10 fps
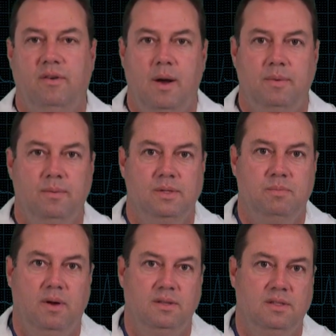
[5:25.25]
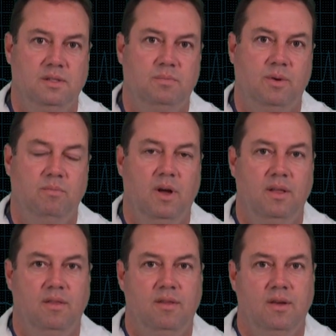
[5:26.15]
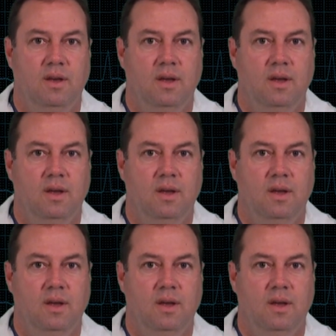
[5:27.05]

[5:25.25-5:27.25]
rapid responses per month.